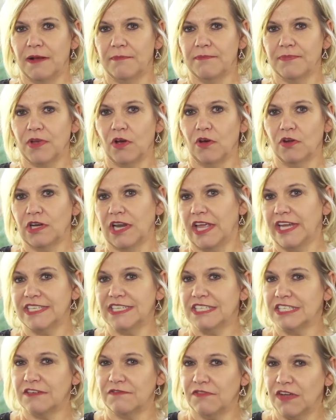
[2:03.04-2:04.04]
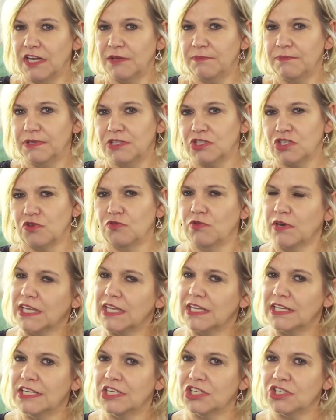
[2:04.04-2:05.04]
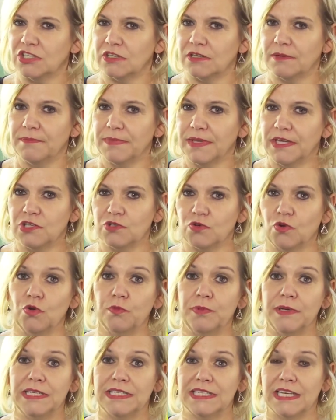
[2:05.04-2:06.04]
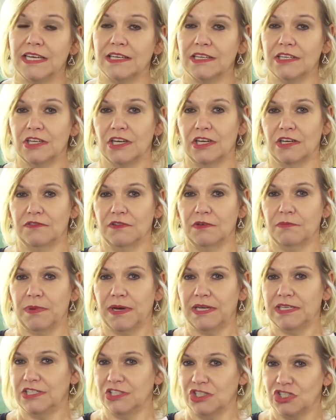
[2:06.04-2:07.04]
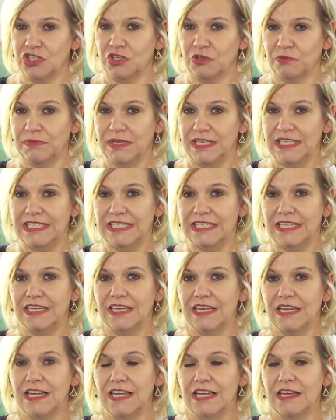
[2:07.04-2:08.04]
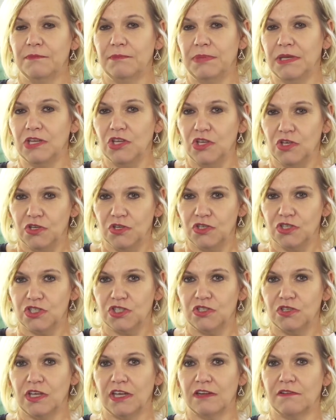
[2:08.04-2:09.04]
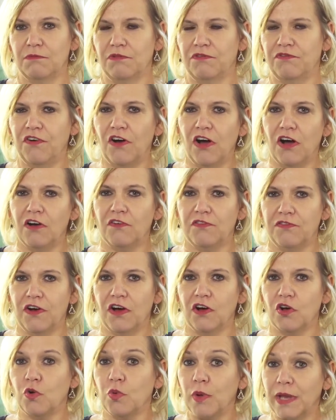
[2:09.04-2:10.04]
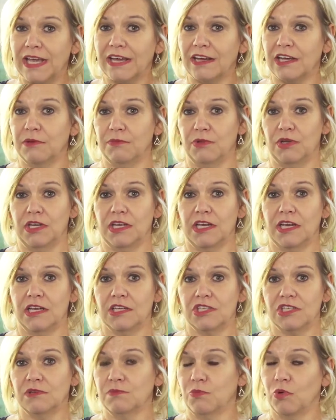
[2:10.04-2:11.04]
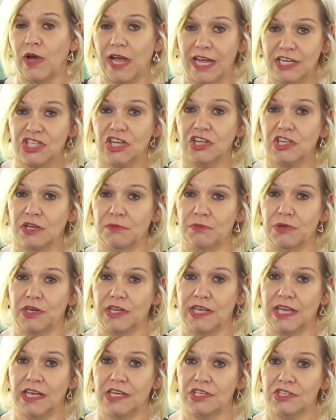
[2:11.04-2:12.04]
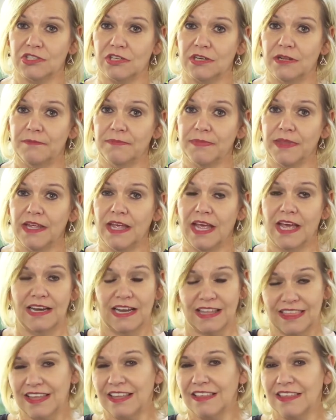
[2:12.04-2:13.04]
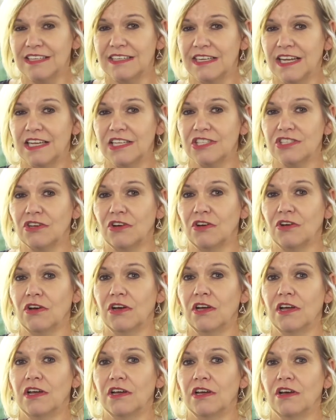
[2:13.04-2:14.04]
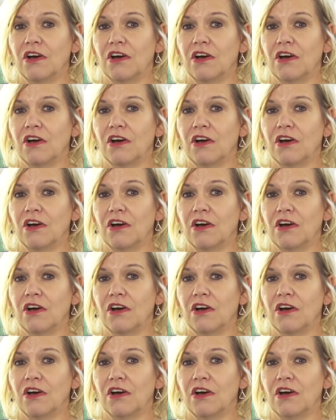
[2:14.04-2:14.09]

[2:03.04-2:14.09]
on latest developments, on recognition, is all being taken over by digital media, being used to get far, far quicker communication, more agile communication. And I think the days are